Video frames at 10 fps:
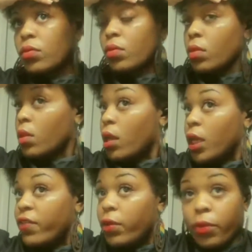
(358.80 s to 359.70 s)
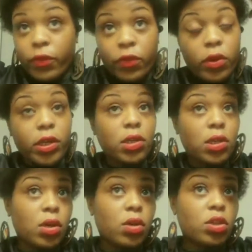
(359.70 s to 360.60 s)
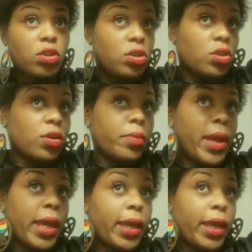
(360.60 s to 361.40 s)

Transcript: even before, you know, you do a paint